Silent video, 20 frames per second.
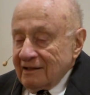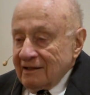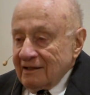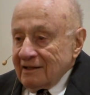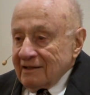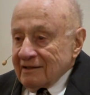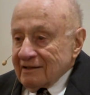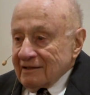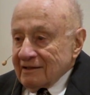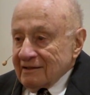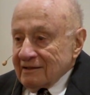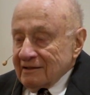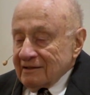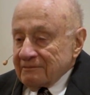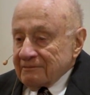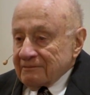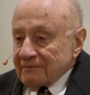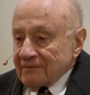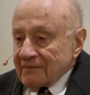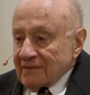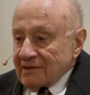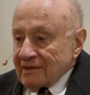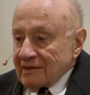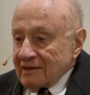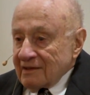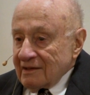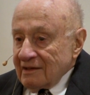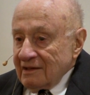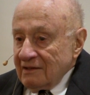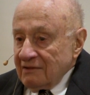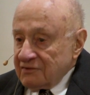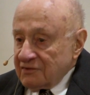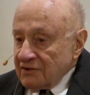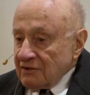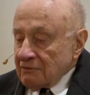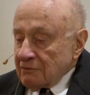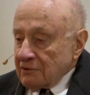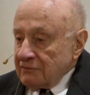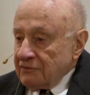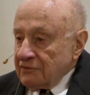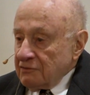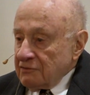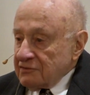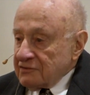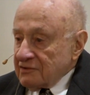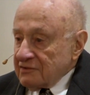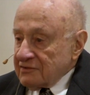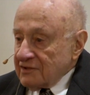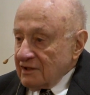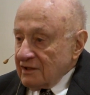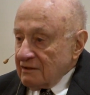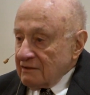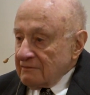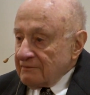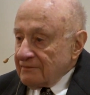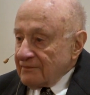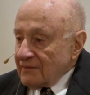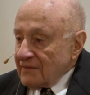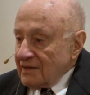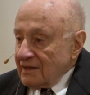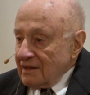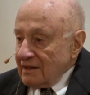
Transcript: And um, he still refused to sell.